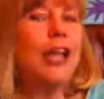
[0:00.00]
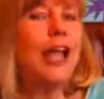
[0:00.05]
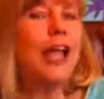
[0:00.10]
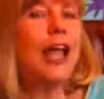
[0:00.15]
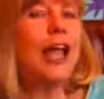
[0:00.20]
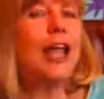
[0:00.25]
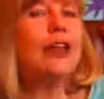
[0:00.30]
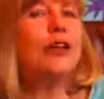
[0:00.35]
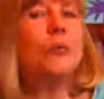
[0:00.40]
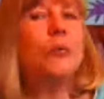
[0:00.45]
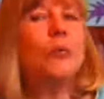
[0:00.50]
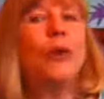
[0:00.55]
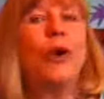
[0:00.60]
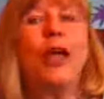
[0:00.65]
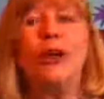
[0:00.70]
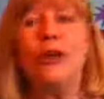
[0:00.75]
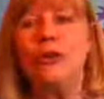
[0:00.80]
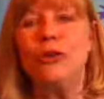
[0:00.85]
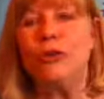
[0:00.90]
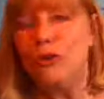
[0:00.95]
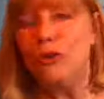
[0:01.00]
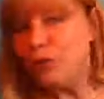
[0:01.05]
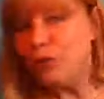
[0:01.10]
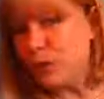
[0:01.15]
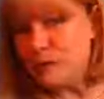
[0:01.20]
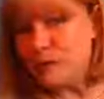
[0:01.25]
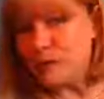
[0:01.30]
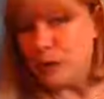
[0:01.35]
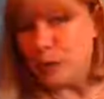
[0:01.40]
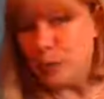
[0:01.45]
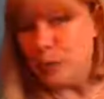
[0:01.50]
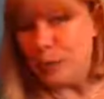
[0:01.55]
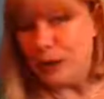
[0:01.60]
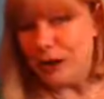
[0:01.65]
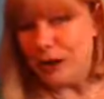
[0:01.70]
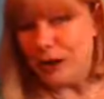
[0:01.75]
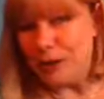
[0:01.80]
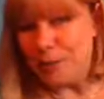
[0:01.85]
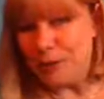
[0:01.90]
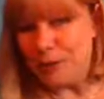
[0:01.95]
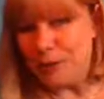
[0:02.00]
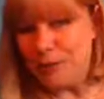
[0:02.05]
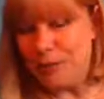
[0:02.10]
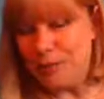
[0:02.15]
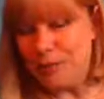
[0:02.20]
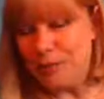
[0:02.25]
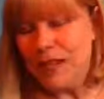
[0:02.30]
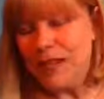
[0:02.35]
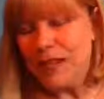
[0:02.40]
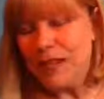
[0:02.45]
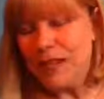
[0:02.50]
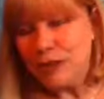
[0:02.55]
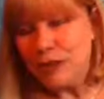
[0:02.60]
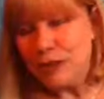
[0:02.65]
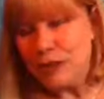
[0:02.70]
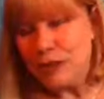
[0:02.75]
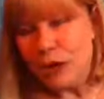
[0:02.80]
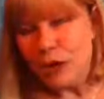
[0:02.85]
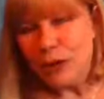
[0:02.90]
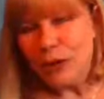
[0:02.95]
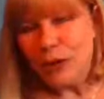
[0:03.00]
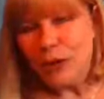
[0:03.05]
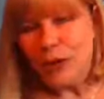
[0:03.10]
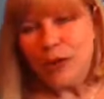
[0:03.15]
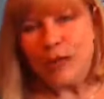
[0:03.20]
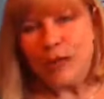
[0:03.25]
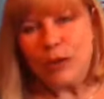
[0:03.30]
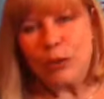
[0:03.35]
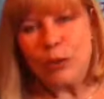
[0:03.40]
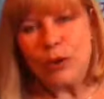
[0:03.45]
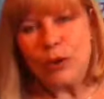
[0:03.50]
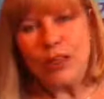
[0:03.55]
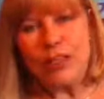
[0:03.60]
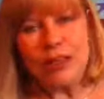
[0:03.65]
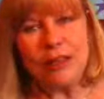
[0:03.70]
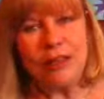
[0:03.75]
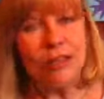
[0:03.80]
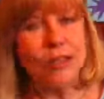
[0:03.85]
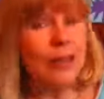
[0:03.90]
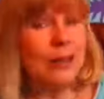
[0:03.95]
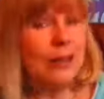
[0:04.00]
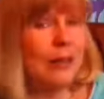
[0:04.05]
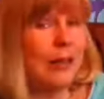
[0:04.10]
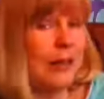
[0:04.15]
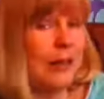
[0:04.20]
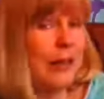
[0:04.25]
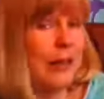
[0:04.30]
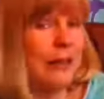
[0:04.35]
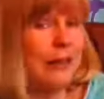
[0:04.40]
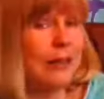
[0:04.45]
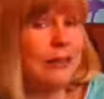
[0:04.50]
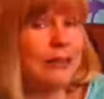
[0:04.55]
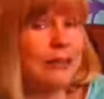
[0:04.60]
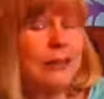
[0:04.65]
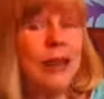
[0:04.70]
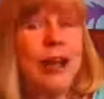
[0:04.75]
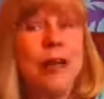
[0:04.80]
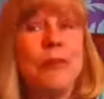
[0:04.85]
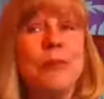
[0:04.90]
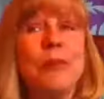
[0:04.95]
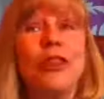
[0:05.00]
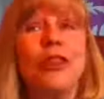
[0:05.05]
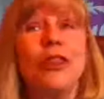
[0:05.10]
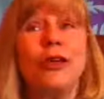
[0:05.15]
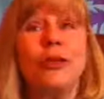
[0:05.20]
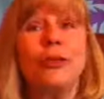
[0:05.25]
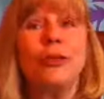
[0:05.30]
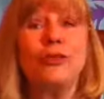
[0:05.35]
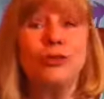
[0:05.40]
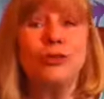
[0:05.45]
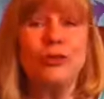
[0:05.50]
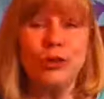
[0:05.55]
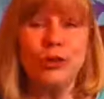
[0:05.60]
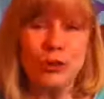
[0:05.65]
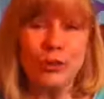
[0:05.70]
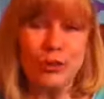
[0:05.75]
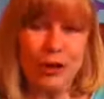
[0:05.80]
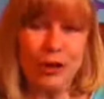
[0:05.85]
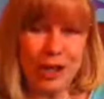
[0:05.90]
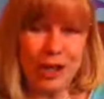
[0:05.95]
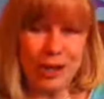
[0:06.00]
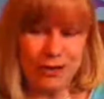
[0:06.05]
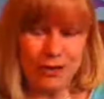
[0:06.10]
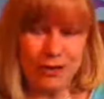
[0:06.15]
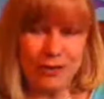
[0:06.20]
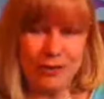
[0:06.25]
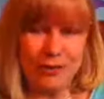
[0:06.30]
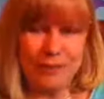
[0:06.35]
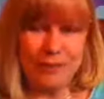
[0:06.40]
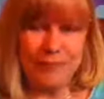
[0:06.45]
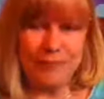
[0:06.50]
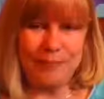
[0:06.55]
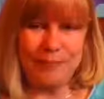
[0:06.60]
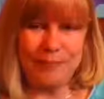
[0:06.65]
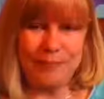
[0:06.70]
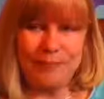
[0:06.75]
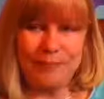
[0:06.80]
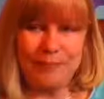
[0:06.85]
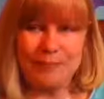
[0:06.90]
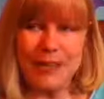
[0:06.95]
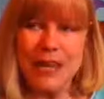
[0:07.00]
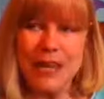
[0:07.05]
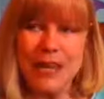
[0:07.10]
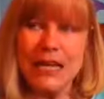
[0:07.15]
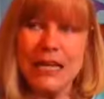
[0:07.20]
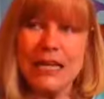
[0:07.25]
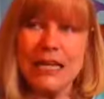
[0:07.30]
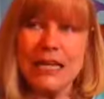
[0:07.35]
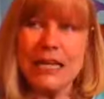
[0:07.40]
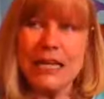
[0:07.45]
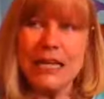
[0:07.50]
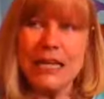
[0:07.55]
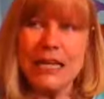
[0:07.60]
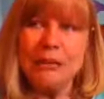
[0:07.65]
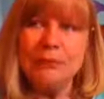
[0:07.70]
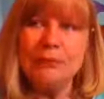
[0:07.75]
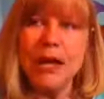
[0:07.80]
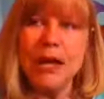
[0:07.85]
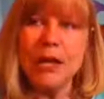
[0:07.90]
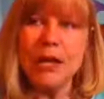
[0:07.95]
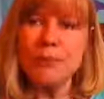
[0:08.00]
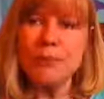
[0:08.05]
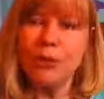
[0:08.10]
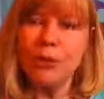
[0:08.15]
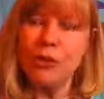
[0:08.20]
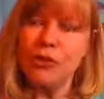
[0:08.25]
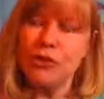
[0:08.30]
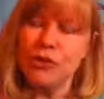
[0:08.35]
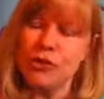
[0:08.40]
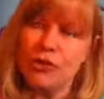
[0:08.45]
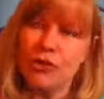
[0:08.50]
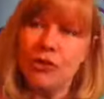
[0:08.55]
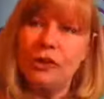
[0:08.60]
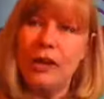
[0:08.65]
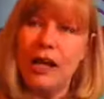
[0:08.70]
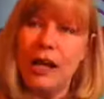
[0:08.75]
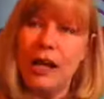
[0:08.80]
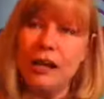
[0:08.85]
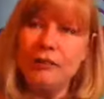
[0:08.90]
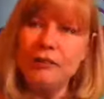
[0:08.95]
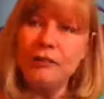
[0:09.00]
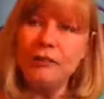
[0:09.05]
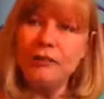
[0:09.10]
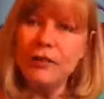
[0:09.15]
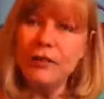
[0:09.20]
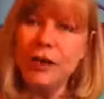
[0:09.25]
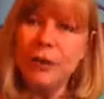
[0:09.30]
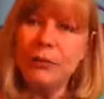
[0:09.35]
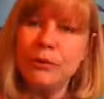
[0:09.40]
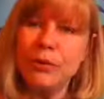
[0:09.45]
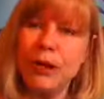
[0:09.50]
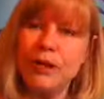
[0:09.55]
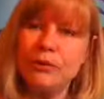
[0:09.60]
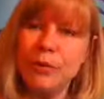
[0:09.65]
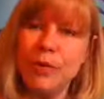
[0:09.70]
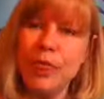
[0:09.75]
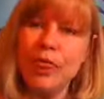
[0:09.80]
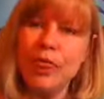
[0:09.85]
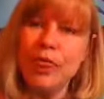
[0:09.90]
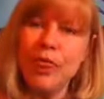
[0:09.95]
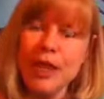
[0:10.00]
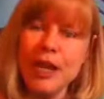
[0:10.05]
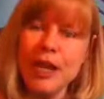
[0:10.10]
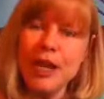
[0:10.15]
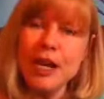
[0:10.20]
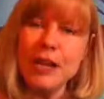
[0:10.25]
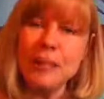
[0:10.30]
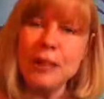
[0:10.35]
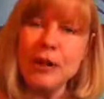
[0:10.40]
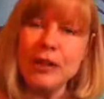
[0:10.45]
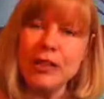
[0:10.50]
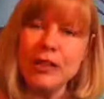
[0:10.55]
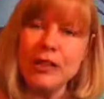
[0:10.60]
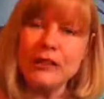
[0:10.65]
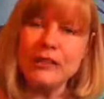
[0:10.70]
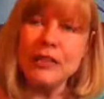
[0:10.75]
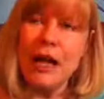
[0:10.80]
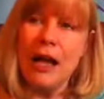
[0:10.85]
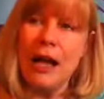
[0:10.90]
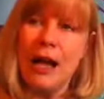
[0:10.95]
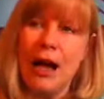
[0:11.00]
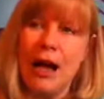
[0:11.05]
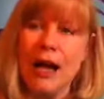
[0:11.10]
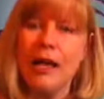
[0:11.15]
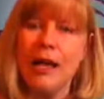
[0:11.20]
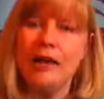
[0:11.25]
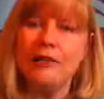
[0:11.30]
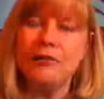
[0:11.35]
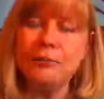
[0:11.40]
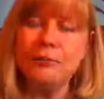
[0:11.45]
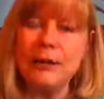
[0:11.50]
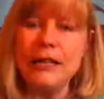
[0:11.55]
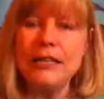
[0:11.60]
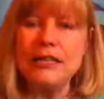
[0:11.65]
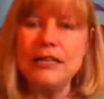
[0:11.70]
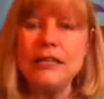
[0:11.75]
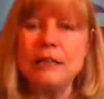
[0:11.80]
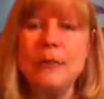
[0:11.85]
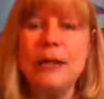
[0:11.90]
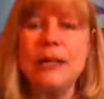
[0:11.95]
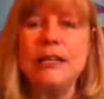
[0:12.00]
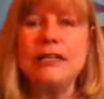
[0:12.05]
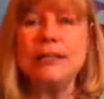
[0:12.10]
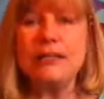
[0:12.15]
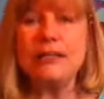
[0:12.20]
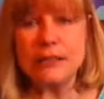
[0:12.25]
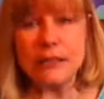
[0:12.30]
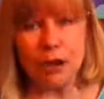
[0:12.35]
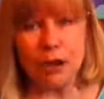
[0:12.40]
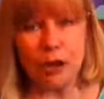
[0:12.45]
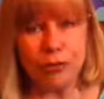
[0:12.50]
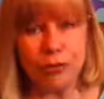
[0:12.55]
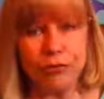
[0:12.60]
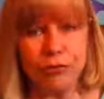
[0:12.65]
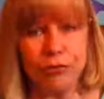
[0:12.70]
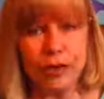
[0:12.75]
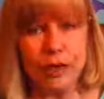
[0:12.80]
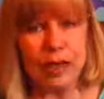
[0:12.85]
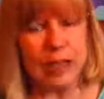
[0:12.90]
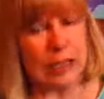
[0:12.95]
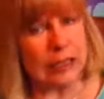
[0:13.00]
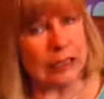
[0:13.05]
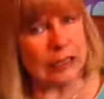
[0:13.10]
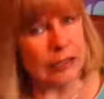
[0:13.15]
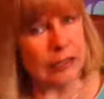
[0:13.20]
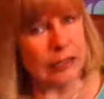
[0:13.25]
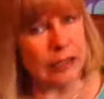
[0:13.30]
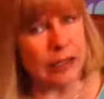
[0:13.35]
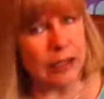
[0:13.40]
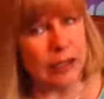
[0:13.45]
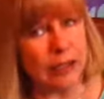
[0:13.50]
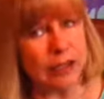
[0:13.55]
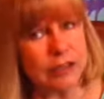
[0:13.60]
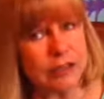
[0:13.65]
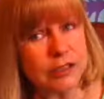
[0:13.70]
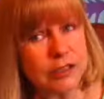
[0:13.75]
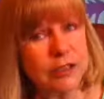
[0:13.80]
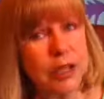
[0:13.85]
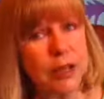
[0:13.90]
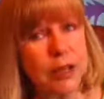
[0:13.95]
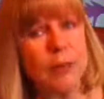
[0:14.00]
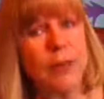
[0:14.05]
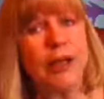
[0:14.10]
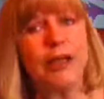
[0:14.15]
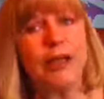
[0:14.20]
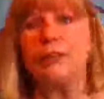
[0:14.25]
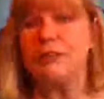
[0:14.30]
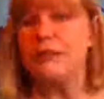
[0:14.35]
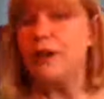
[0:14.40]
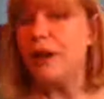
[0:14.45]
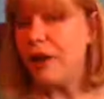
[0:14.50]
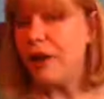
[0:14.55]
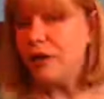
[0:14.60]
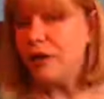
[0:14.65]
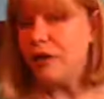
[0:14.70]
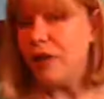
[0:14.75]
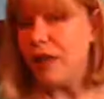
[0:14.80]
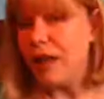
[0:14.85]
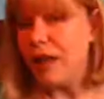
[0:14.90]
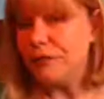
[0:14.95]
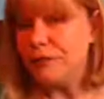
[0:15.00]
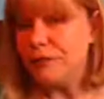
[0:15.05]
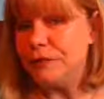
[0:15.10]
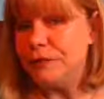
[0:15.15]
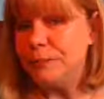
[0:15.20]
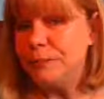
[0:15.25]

and brand new doors open up. So, within that chaotic time, there is new creation. In my personal life, I've been thinking about this. I have placed myself in chaos my entire life,